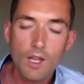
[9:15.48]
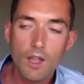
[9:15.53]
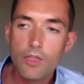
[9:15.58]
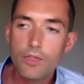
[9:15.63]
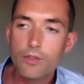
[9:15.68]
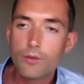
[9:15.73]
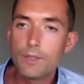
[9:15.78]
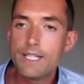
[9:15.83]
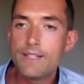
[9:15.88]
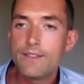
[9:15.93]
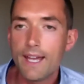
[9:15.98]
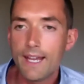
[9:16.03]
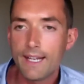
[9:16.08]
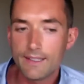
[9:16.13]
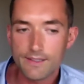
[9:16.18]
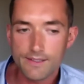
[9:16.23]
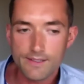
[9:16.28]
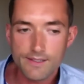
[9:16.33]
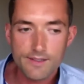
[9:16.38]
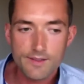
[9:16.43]
3
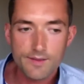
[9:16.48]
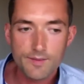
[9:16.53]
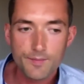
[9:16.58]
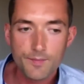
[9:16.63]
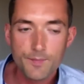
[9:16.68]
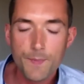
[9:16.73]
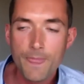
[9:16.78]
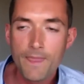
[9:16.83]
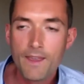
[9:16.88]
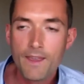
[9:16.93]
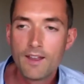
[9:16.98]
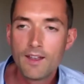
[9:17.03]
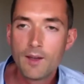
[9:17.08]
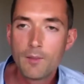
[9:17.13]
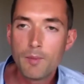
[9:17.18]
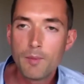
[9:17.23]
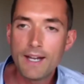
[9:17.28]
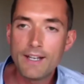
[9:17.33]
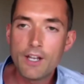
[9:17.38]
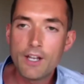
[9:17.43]
things.
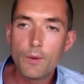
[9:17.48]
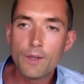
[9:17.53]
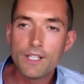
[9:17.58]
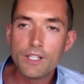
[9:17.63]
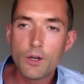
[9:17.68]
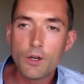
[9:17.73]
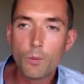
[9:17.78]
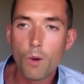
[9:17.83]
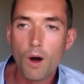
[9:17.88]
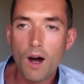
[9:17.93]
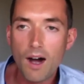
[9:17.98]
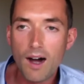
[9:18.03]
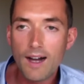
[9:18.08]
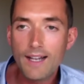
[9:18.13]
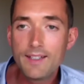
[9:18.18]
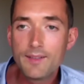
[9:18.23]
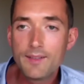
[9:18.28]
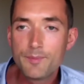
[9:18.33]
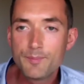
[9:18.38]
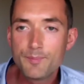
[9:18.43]
By knowing your
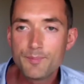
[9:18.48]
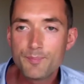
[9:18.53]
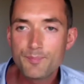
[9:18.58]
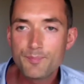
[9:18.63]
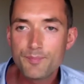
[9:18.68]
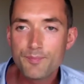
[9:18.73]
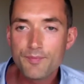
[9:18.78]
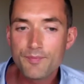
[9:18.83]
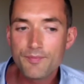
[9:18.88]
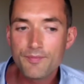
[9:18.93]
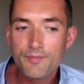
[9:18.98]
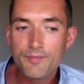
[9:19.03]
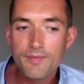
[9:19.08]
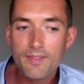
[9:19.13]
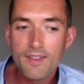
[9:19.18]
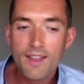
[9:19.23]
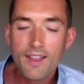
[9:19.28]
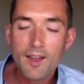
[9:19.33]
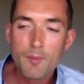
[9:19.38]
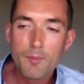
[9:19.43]
why,
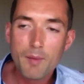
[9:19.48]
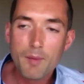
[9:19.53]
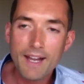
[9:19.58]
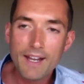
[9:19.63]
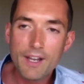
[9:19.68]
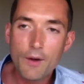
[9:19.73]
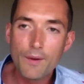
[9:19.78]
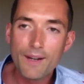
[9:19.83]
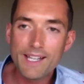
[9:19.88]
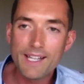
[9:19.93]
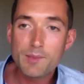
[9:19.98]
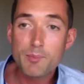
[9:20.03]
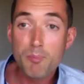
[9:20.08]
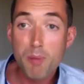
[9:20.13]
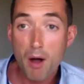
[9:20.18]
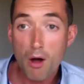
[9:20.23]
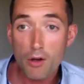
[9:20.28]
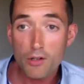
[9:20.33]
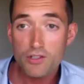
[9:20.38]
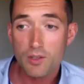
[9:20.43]
by knowing it's
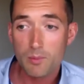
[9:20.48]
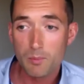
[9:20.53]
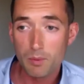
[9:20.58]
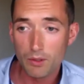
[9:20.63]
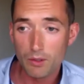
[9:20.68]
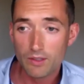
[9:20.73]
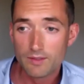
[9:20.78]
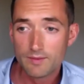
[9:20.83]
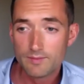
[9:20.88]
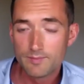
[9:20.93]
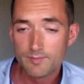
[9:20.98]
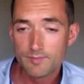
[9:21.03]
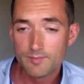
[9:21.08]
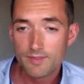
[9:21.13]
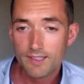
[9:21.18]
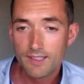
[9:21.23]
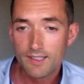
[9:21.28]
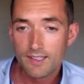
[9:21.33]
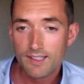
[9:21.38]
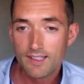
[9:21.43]
possible,
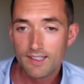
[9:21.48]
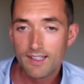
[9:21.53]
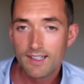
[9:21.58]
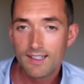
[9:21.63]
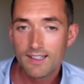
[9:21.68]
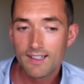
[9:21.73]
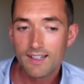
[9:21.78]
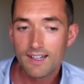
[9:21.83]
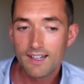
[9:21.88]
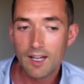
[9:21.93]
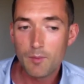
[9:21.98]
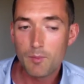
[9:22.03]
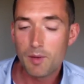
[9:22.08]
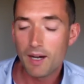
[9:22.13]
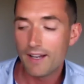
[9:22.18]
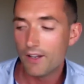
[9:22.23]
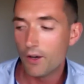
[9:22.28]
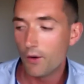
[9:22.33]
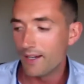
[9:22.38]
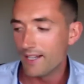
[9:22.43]
and
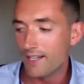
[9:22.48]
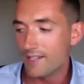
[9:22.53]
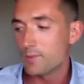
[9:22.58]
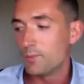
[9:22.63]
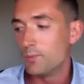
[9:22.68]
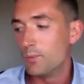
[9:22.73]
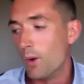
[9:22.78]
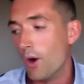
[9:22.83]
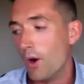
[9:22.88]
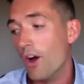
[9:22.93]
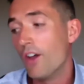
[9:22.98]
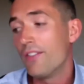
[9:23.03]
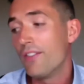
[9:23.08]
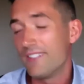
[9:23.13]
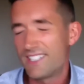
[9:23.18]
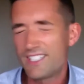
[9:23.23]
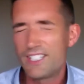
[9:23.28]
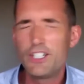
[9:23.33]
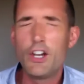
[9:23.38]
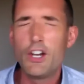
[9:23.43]
by knowing it's
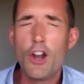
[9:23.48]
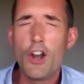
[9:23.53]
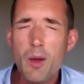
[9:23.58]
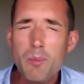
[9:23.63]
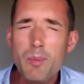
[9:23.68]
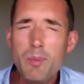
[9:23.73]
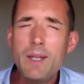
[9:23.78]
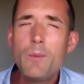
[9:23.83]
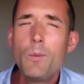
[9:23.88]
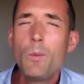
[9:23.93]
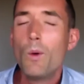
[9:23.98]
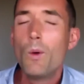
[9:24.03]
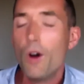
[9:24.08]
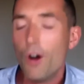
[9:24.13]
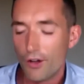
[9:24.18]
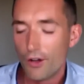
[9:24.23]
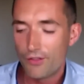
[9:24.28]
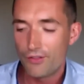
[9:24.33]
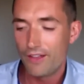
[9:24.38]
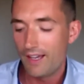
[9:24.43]
going to be
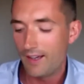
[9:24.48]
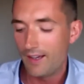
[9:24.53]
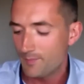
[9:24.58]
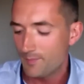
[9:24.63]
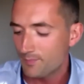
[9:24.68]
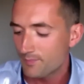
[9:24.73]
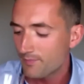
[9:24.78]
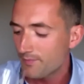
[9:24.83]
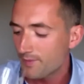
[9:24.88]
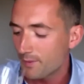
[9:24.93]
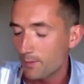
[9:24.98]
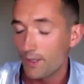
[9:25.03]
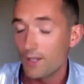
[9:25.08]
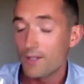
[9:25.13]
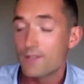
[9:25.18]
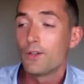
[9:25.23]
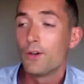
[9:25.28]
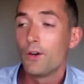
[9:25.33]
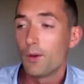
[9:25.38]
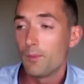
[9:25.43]
worth it. I'm going
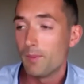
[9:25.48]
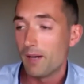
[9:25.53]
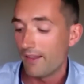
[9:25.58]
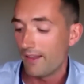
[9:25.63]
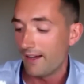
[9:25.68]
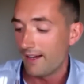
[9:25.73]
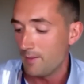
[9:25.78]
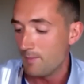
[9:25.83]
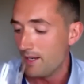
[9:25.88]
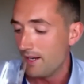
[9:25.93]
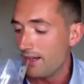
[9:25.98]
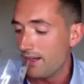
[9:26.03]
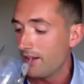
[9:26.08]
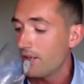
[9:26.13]
to talk about that in a minute.